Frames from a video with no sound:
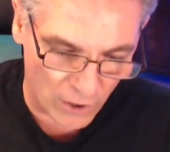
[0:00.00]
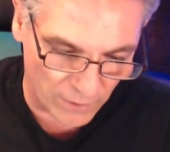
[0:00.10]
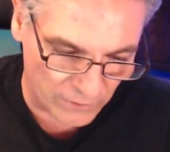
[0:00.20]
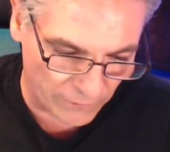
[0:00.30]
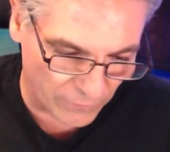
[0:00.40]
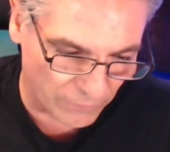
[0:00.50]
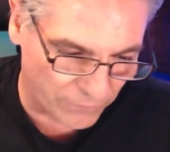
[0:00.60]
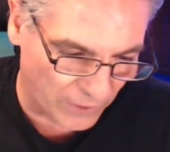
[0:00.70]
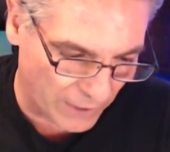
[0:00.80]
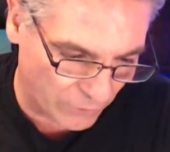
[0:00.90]
a different
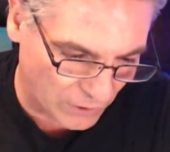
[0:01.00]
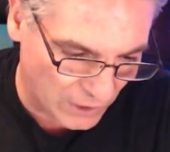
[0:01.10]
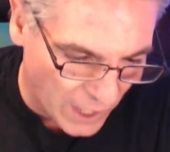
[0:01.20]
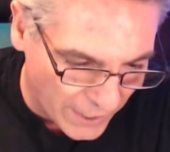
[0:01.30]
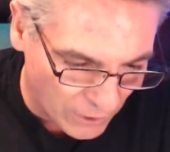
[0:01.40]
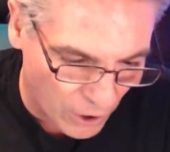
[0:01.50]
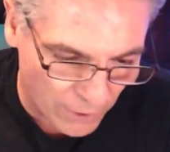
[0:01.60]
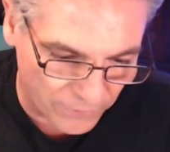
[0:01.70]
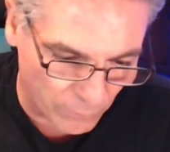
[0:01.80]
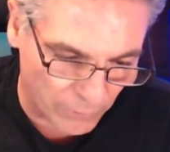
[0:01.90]
flavored light
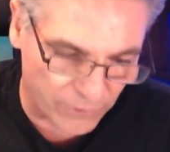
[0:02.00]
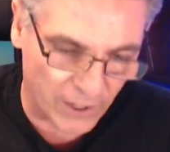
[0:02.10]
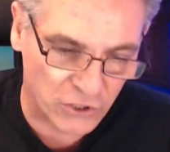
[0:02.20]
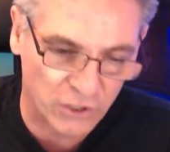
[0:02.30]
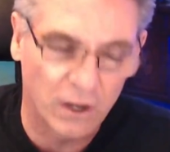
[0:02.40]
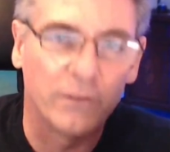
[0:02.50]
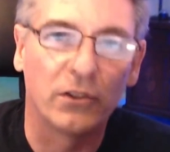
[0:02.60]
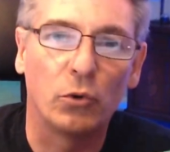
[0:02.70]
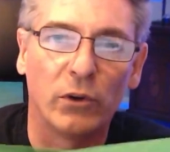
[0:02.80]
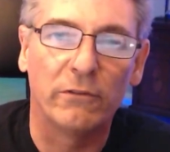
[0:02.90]
off the reflection of
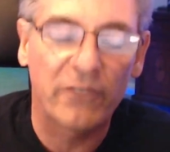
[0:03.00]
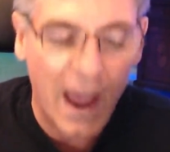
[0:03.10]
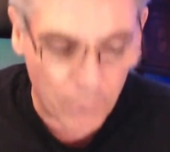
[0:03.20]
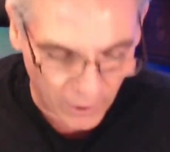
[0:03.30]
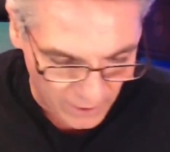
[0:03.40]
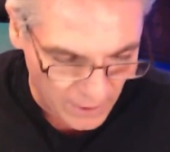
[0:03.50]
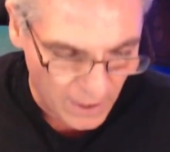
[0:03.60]
the green fabric.